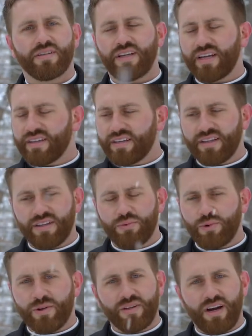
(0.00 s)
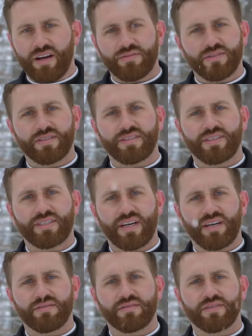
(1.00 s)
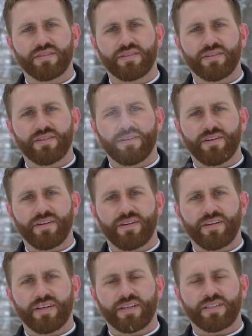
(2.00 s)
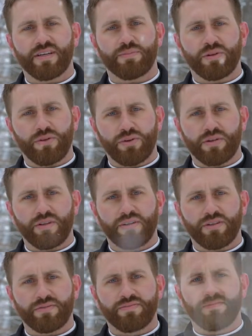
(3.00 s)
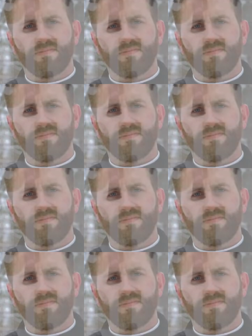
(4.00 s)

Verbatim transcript: Nothing that the world offers is enough, except the Lord alone.